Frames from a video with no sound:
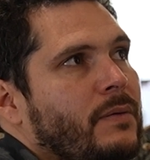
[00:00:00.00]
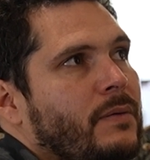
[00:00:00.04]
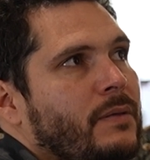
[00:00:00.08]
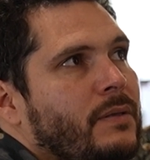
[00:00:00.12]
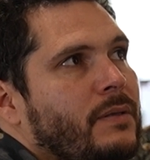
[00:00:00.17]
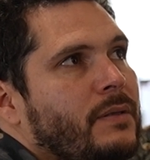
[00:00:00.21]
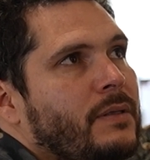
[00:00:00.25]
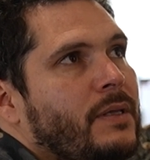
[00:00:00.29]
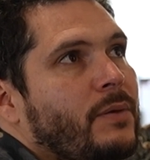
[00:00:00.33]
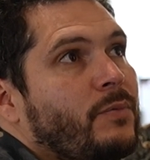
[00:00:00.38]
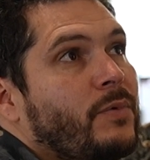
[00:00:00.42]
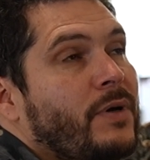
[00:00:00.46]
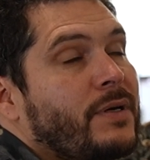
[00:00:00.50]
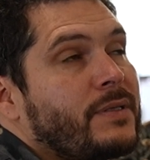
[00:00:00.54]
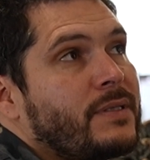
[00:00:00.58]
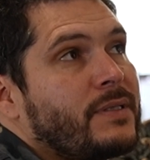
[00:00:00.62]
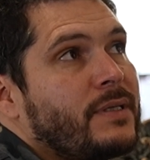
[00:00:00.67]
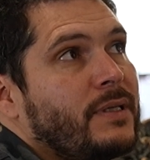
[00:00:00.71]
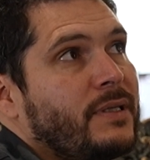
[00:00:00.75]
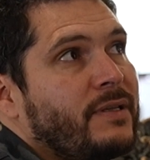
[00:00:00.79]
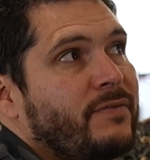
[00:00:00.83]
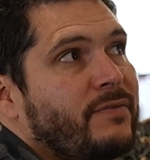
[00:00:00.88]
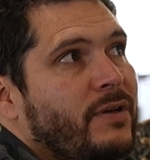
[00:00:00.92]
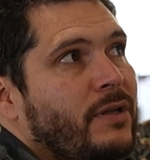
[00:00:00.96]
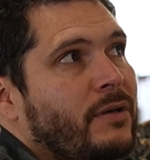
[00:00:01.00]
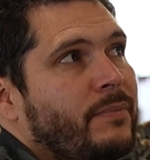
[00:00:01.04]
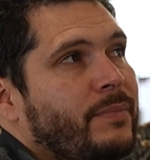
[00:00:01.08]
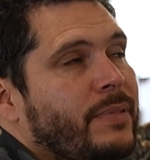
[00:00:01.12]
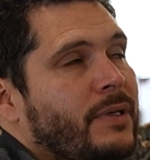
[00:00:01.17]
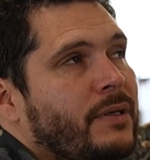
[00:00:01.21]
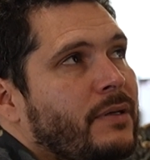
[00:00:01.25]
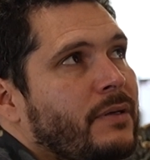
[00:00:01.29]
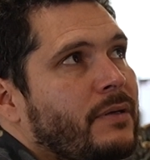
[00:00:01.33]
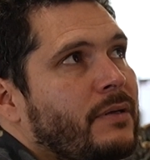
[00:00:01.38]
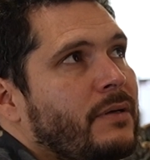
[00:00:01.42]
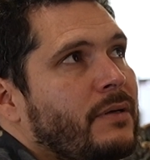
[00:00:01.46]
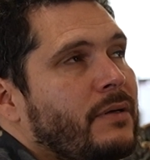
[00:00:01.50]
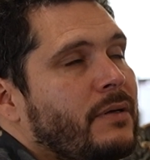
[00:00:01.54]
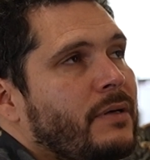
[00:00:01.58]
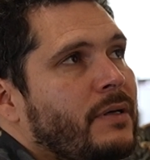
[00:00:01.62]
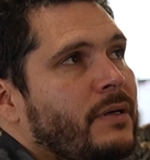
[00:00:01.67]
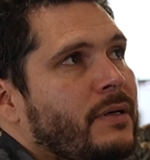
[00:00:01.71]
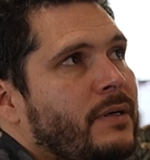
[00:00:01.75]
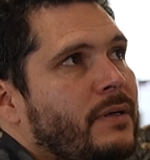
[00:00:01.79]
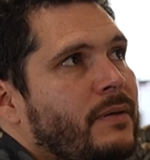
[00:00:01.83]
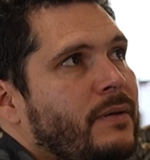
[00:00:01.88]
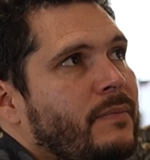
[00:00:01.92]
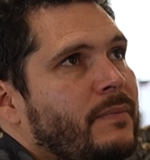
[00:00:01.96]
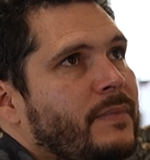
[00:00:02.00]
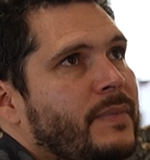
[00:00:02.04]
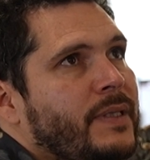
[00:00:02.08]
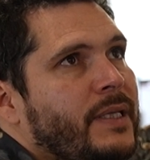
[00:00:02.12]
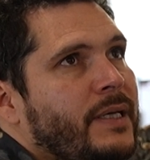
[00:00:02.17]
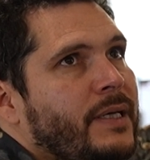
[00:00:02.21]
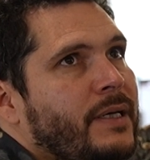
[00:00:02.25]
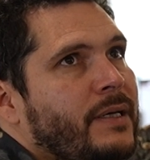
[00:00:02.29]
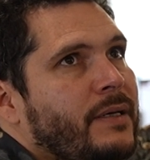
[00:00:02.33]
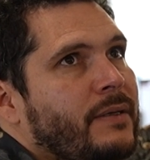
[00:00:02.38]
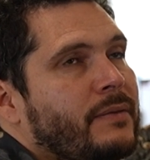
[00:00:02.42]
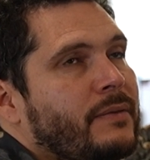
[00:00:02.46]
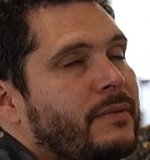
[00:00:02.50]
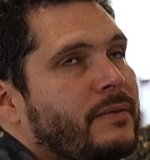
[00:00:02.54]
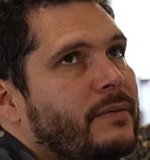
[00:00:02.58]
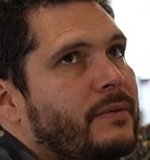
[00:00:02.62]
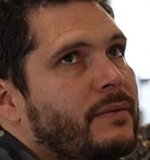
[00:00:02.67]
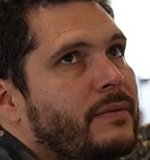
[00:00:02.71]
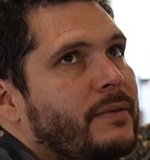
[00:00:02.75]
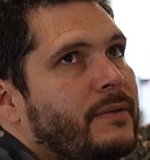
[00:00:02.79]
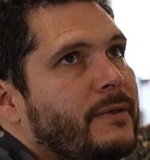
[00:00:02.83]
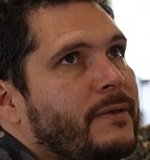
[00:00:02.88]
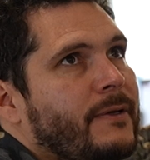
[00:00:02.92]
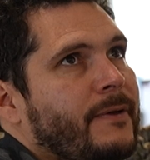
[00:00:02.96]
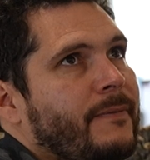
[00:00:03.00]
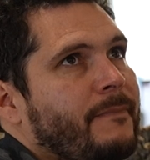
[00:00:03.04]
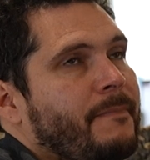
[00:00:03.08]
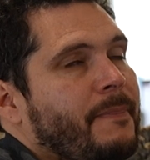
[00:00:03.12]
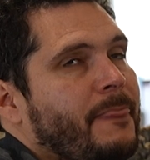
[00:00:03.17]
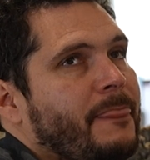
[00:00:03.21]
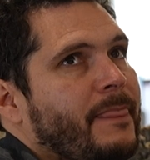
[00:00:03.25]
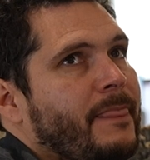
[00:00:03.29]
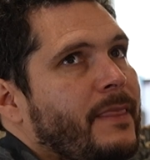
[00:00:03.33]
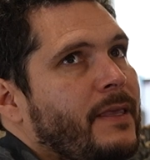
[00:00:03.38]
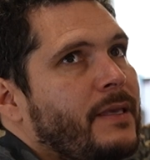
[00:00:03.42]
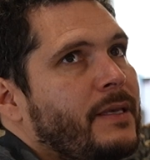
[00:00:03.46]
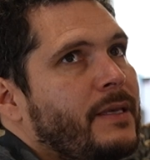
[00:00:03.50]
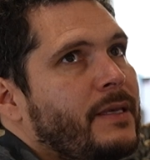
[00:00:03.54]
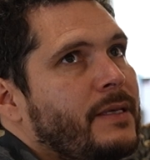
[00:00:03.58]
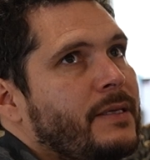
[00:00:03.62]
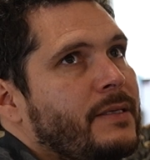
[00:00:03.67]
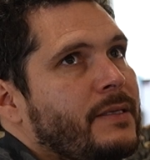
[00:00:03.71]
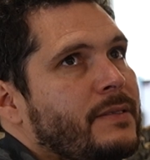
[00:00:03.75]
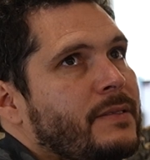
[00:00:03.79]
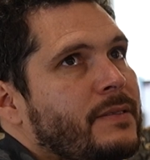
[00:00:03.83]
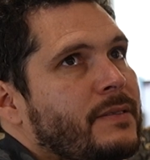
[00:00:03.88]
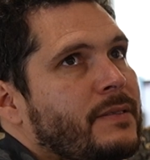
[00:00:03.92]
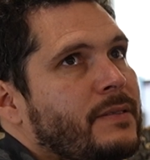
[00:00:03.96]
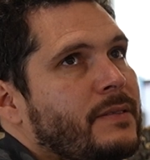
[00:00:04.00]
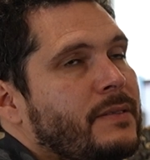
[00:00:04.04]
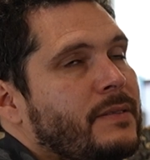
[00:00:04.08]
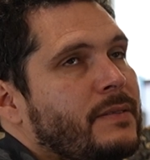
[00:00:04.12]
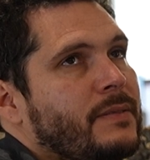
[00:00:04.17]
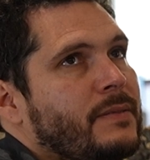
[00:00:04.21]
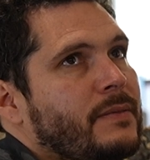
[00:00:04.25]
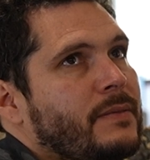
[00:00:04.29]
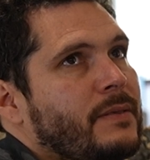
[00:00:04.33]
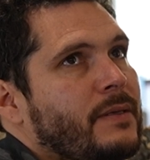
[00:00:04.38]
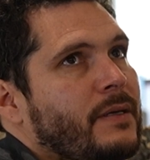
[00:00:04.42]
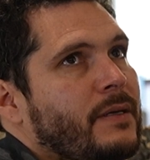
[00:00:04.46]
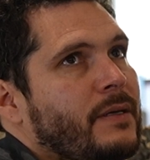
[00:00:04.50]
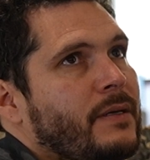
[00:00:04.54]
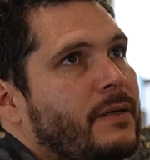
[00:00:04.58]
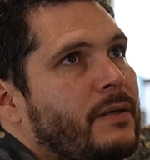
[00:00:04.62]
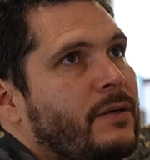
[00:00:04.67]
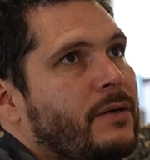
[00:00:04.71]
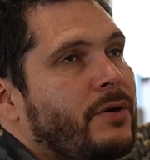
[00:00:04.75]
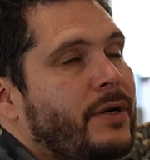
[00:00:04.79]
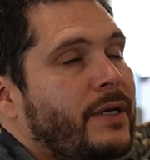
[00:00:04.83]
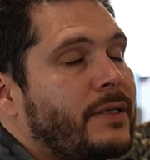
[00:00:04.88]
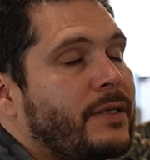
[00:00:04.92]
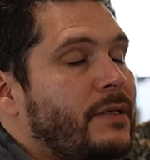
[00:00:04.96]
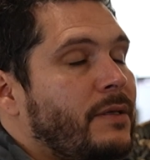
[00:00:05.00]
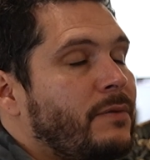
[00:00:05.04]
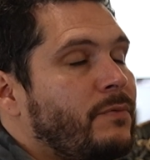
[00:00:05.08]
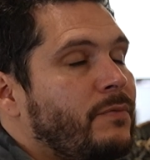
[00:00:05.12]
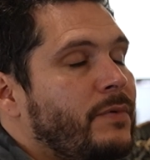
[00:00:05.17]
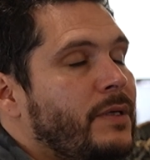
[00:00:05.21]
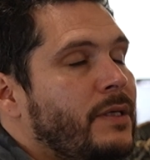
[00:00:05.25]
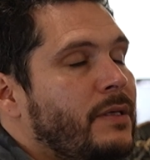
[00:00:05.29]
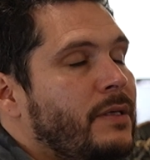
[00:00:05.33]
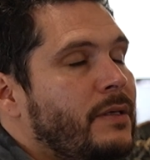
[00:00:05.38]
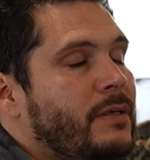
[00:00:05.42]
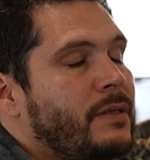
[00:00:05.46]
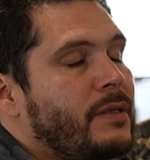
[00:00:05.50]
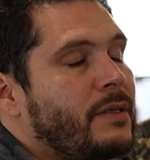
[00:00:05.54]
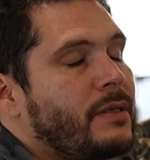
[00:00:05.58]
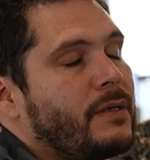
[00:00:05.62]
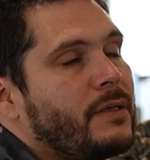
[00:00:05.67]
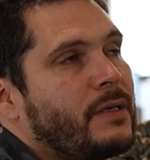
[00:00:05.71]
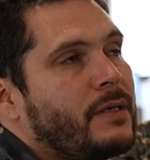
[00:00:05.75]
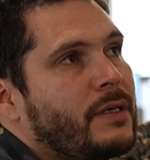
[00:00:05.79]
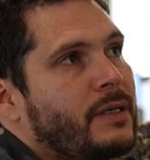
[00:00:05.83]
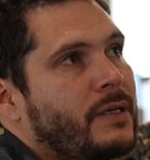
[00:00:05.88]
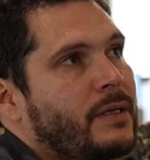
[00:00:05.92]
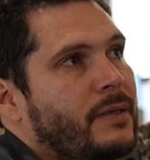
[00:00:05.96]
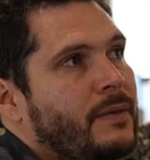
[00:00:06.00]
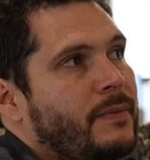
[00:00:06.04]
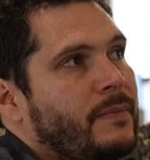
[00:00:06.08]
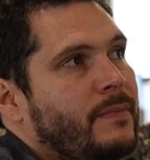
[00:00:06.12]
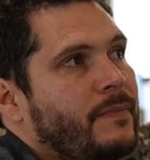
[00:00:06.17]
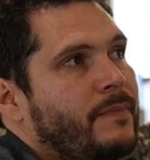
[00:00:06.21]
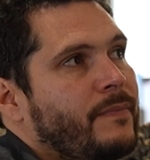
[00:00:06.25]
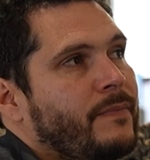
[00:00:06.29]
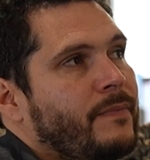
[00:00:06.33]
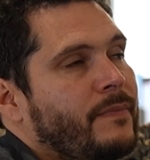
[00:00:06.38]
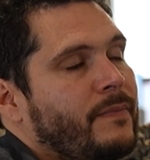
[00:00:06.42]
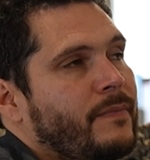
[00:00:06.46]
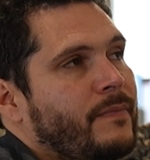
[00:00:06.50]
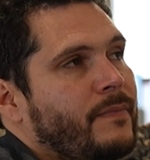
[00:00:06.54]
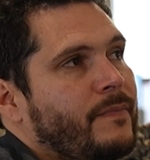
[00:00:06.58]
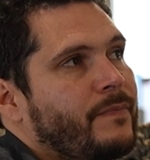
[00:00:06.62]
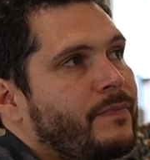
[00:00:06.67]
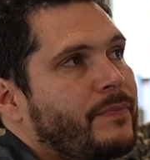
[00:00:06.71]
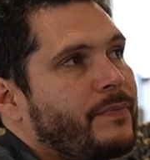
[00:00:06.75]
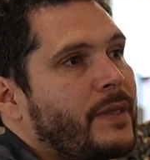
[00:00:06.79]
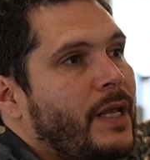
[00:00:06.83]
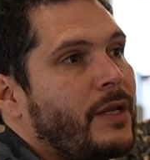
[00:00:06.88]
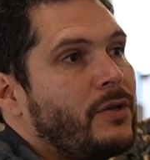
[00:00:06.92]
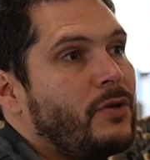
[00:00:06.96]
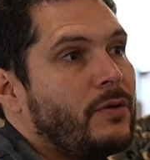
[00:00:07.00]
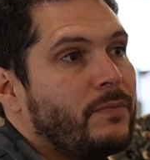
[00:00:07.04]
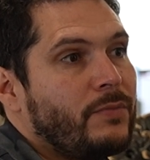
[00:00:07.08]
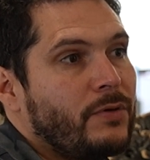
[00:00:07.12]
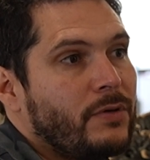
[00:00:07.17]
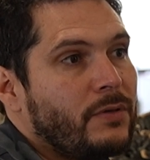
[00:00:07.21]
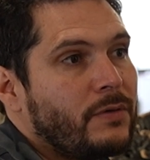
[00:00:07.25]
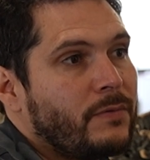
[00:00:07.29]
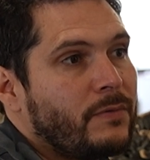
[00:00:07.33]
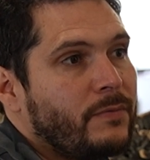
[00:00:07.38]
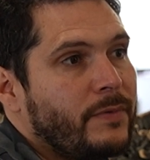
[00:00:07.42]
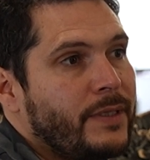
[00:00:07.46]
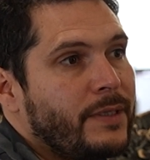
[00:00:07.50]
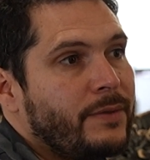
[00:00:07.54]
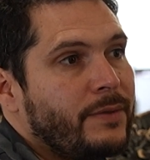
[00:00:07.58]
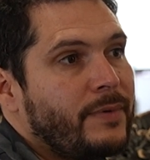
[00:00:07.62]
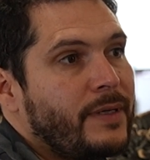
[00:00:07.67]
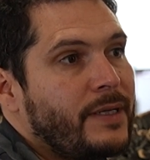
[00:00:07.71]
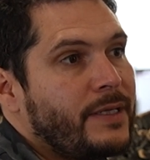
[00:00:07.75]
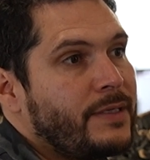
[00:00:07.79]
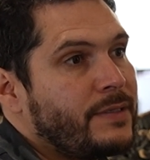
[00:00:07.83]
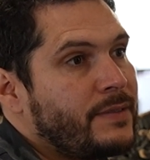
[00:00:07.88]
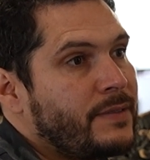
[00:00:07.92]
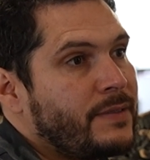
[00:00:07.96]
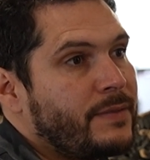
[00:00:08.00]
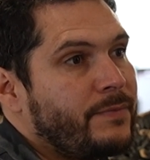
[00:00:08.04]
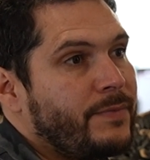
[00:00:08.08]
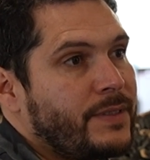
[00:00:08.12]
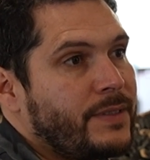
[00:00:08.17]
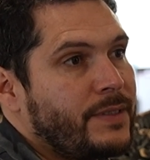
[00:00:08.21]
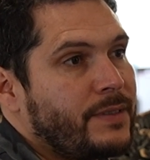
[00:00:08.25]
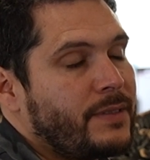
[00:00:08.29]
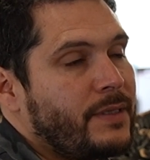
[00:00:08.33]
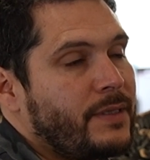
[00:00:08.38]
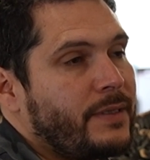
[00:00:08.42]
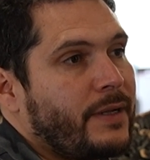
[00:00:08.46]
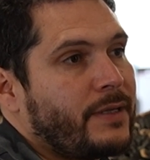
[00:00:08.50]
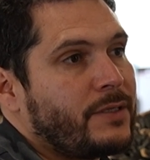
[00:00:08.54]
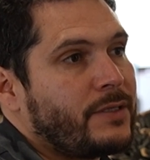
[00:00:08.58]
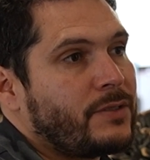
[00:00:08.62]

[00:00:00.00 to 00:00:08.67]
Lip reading: that we're still developing that is connected with a new book we released recently that is